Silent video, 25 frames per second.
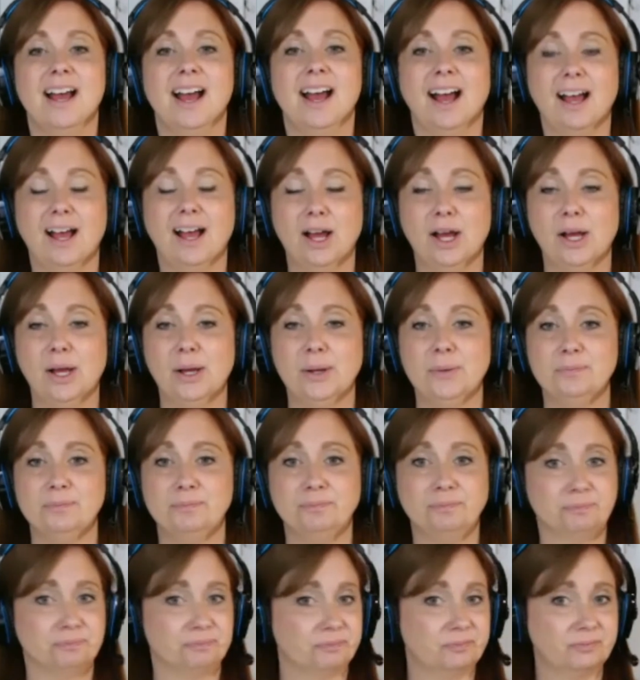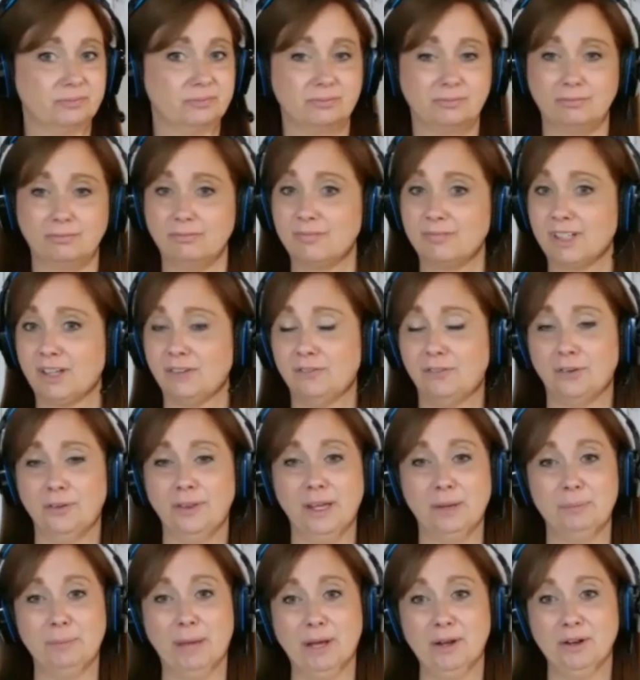For
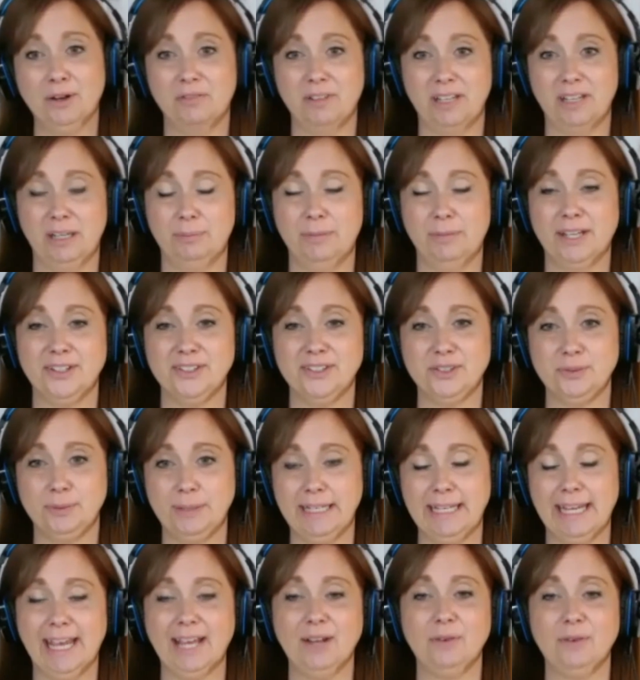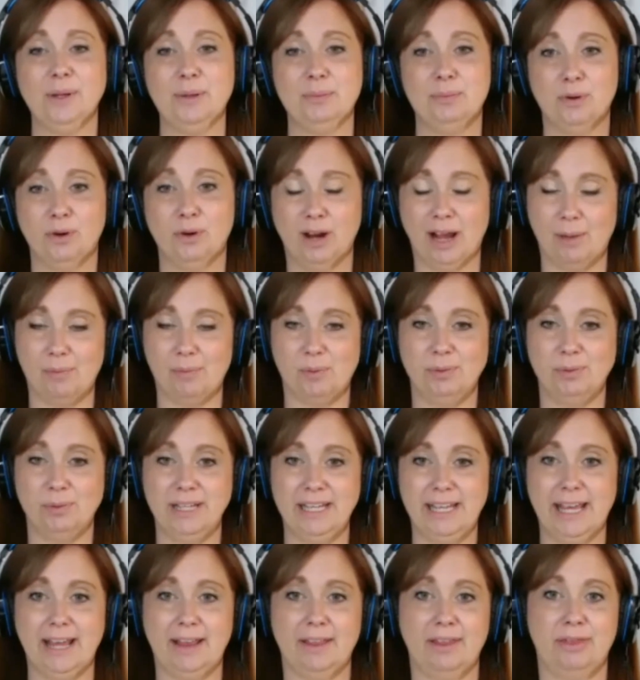the amount of emails we get, we probably
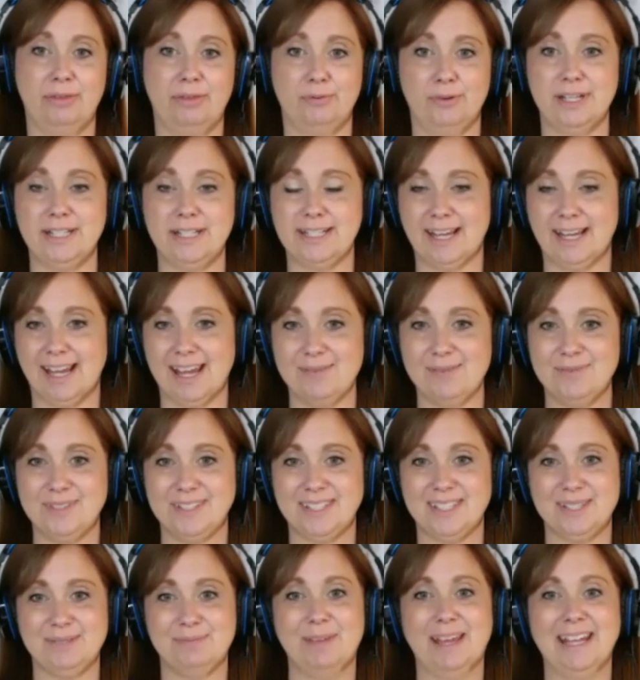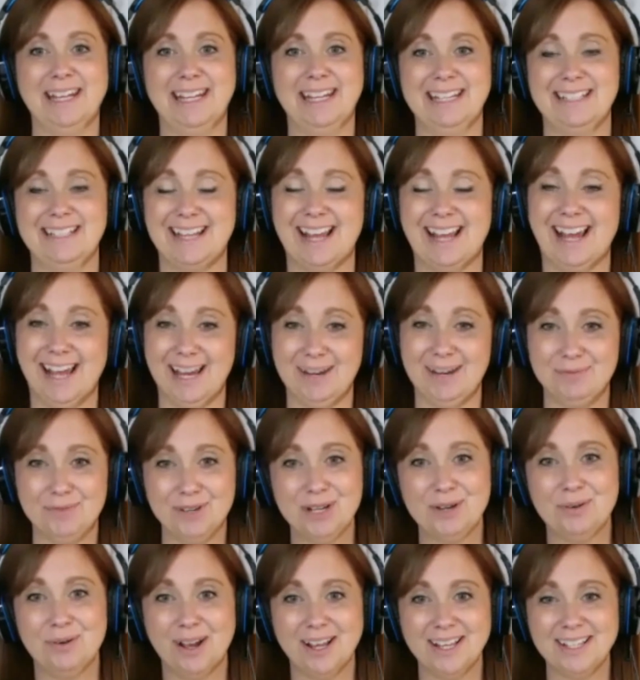get 3 times as many time
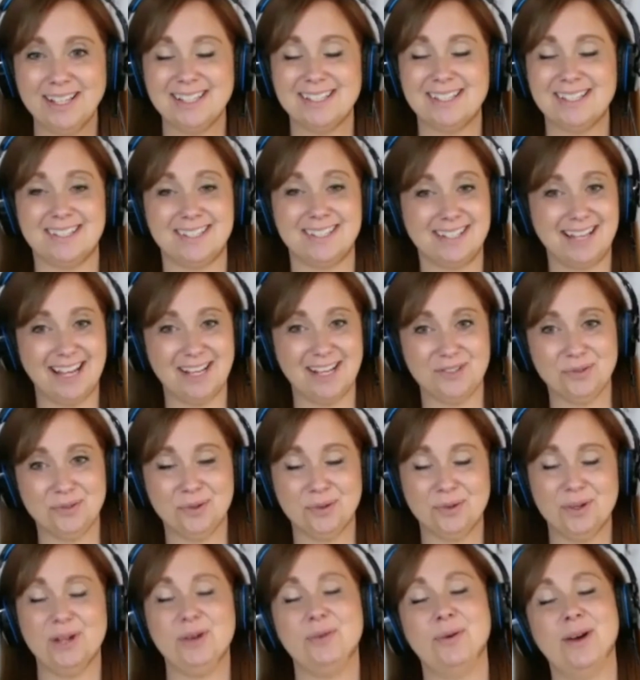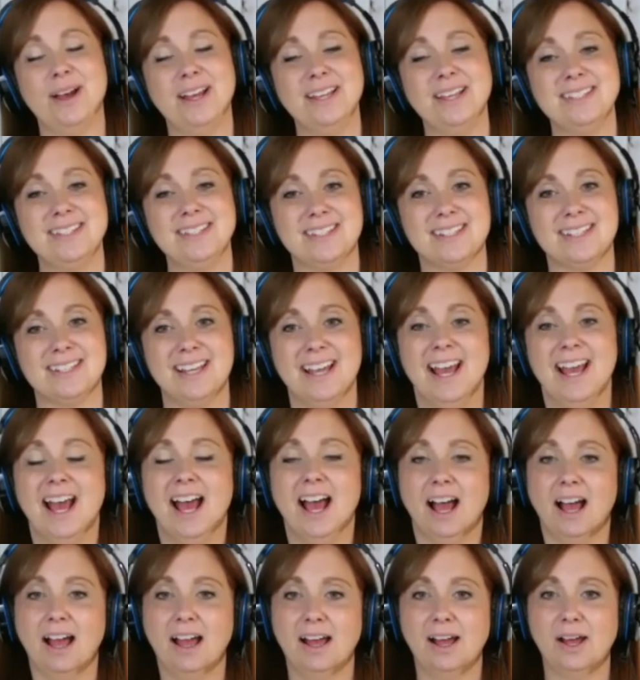requests, schedule requests,
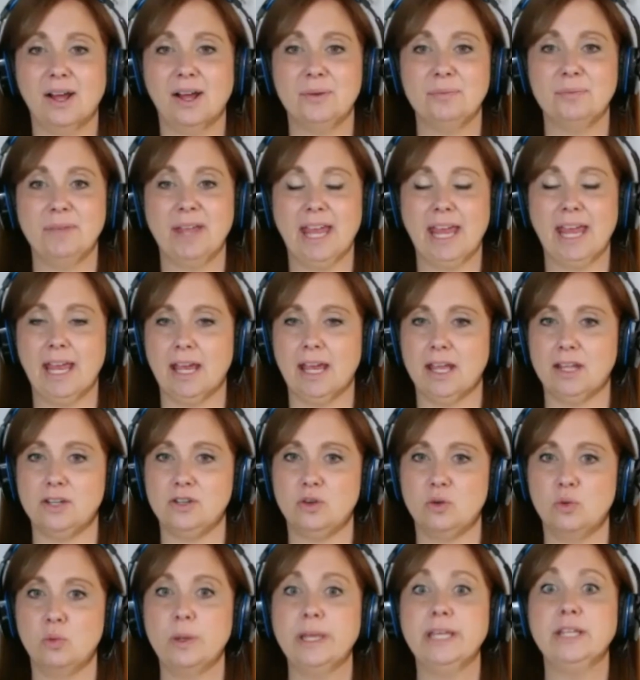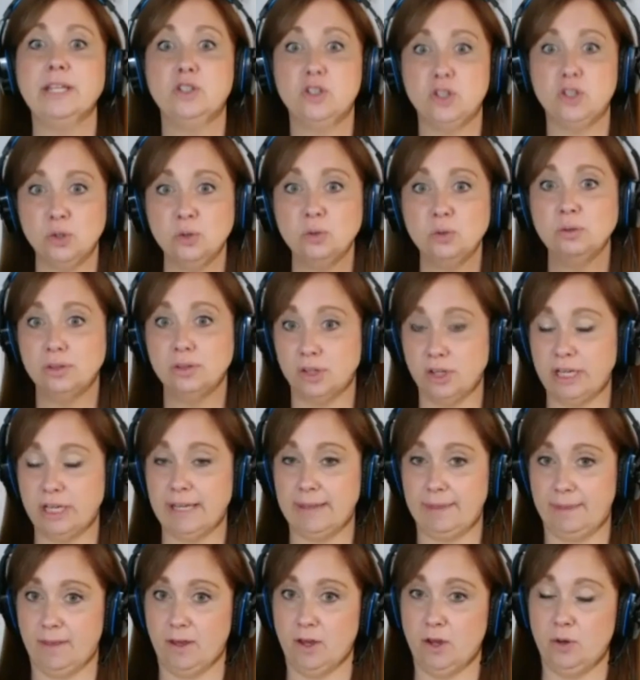and we do look
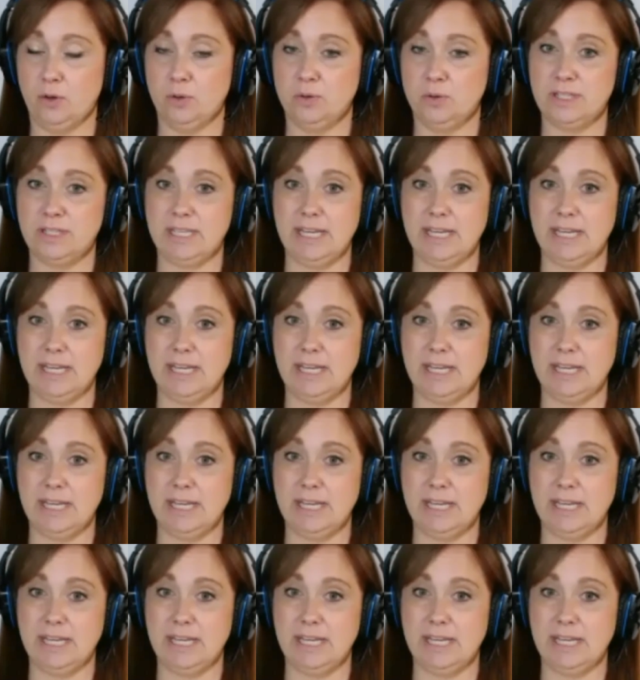at those.